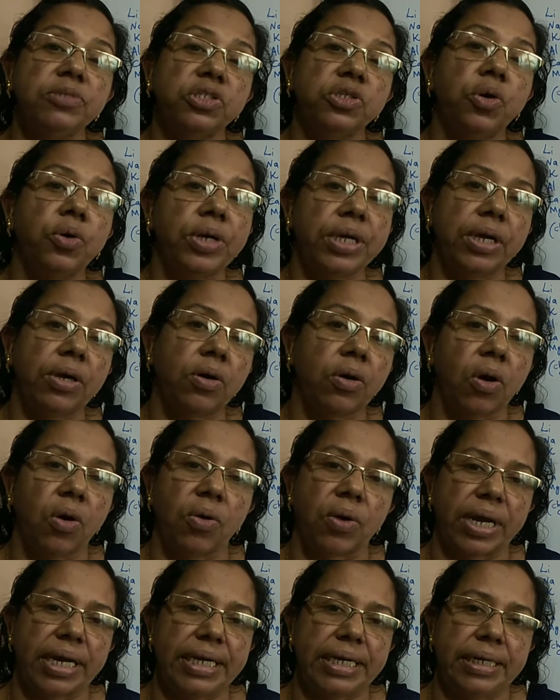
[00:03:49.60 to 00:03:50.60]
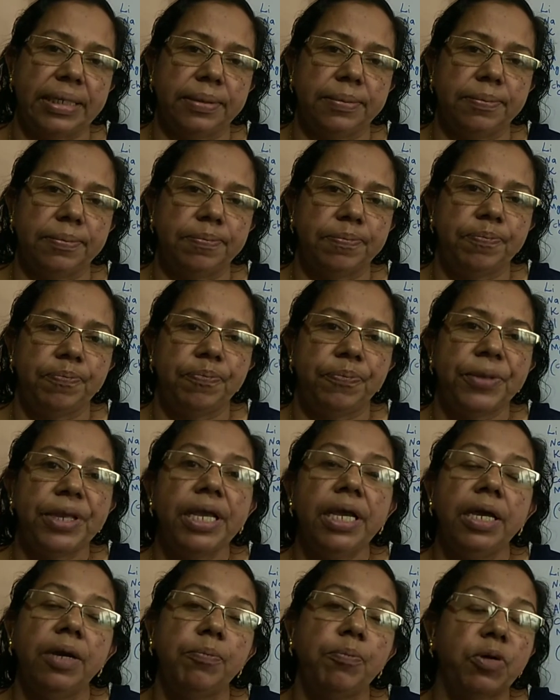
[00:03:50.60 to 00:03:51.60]
sodium chloride,
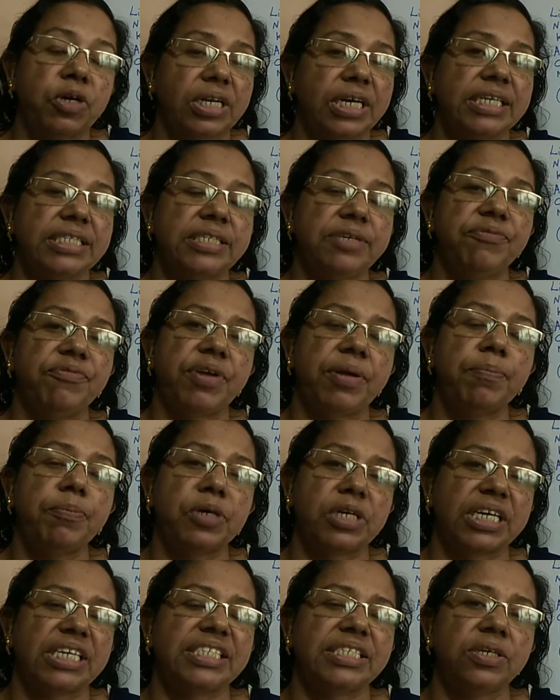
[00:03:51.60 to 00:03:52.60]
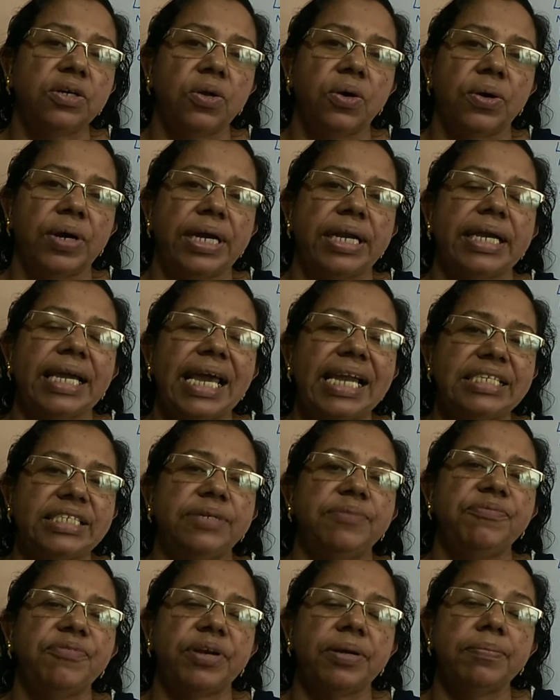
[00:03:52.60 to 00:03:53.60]
potassium from potassium chloride,
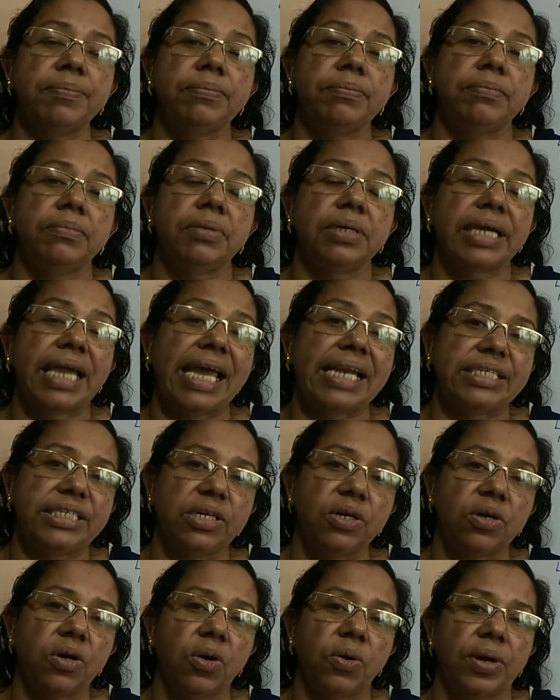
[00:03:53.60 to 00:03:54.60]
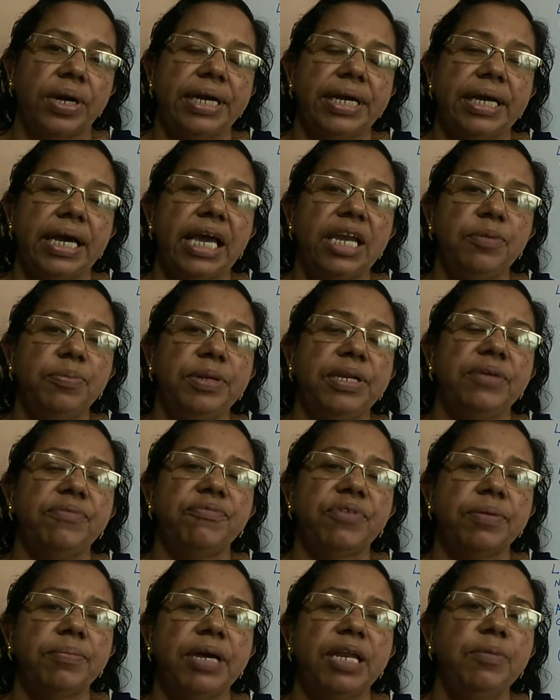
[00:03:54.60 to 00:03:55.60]
calcium from calcium chloride, aluminium
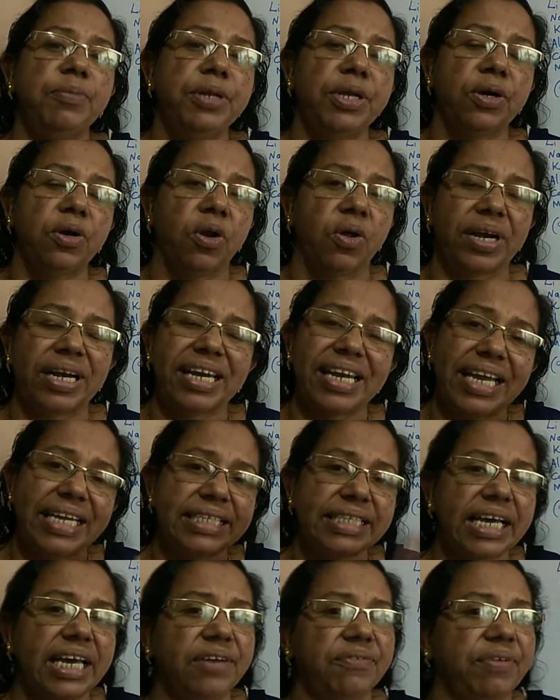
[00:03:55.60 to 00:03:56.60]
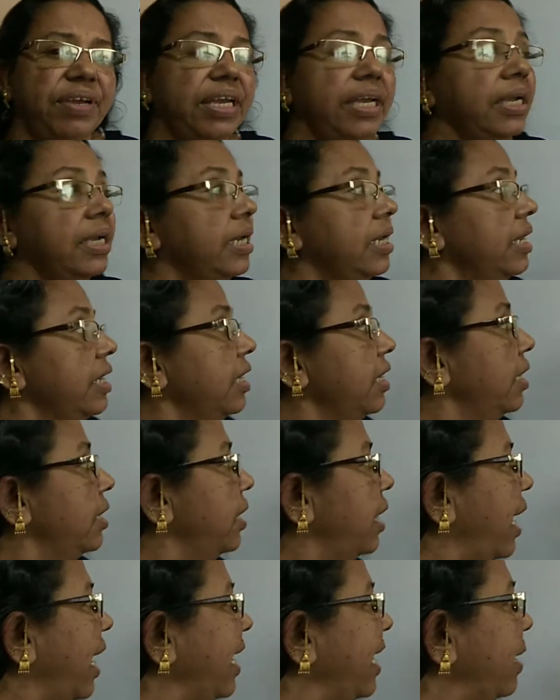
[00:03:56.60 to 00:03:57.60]
from aluminium chloride. Like that way
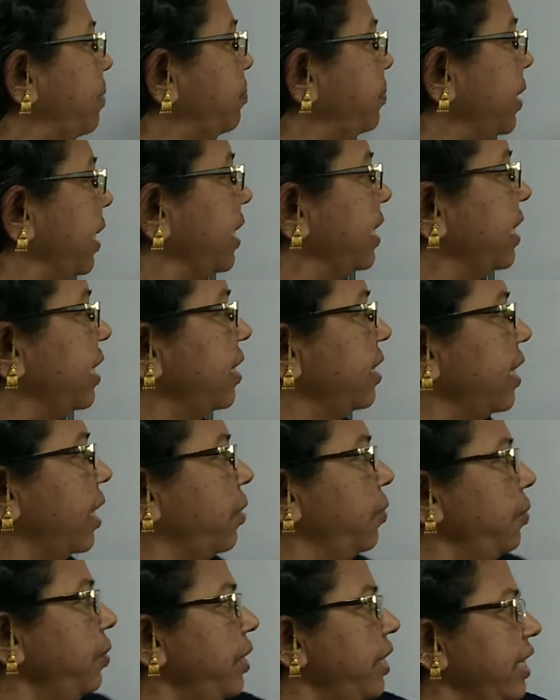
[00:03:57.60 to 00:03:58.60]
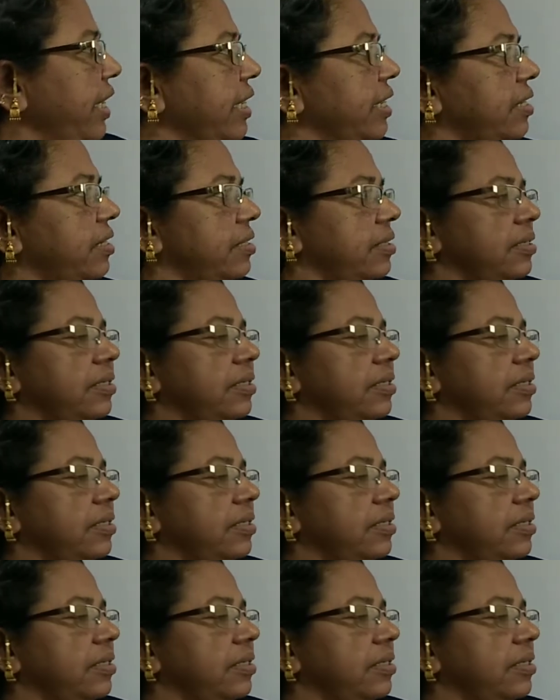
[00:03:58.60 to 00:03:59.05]
I am taking now here